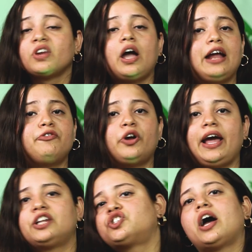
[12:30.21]
and for
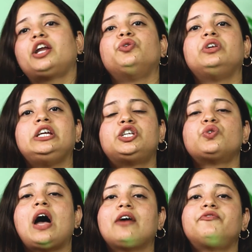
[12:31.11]
HR, you need
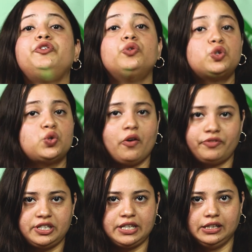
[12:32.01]
to have few
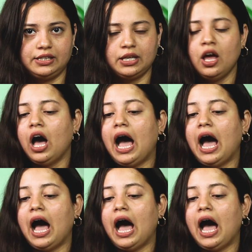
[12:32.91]
soft skills.